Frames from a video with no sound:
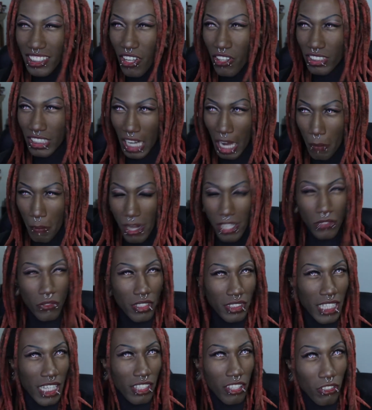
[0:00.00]
So I was like I might as
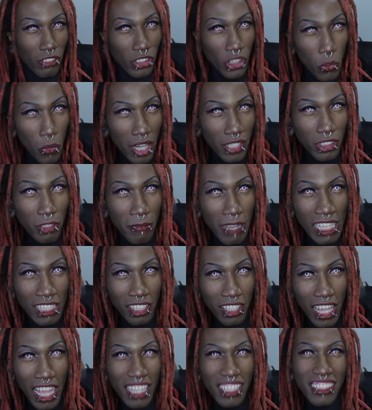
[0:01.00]
well take those two extra
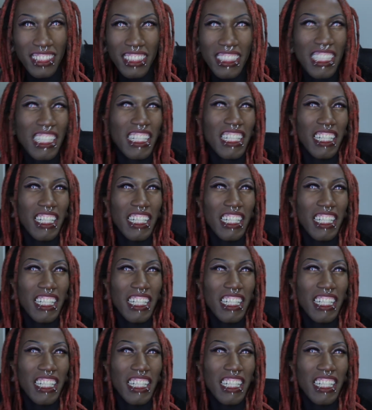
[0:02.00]
math class